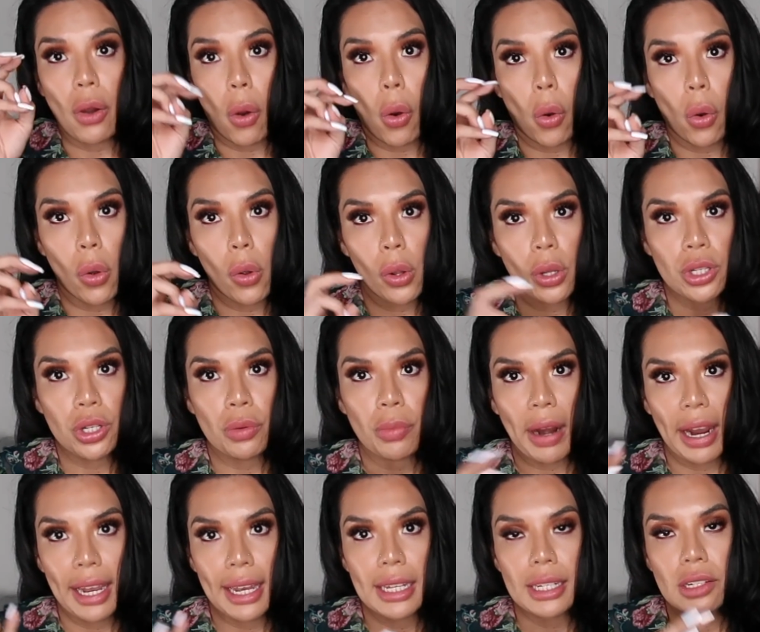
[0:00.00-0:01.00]
gold,
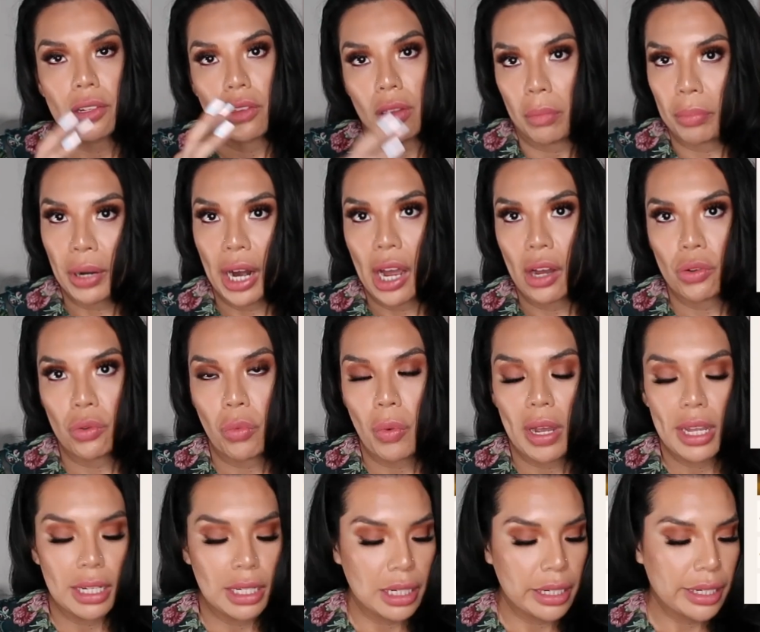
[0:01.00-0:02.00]
right? So the brown
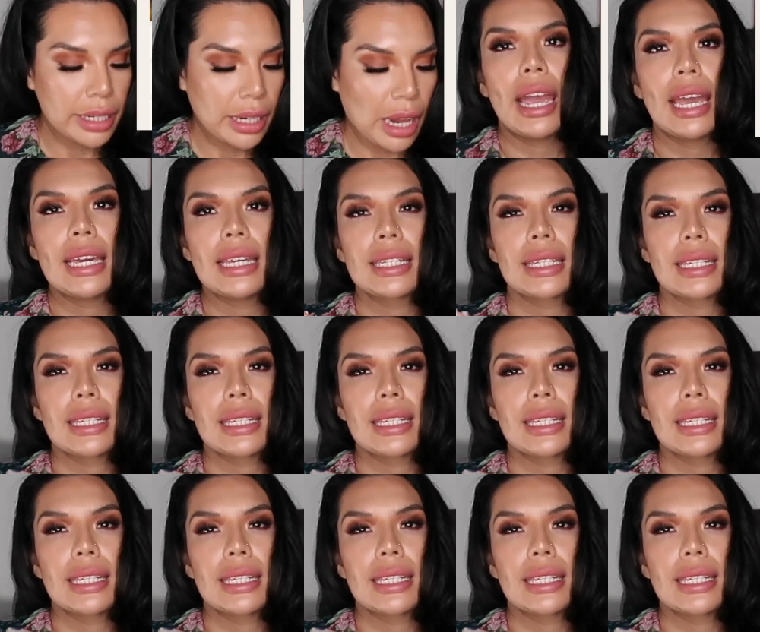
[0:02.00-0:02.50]
ones. I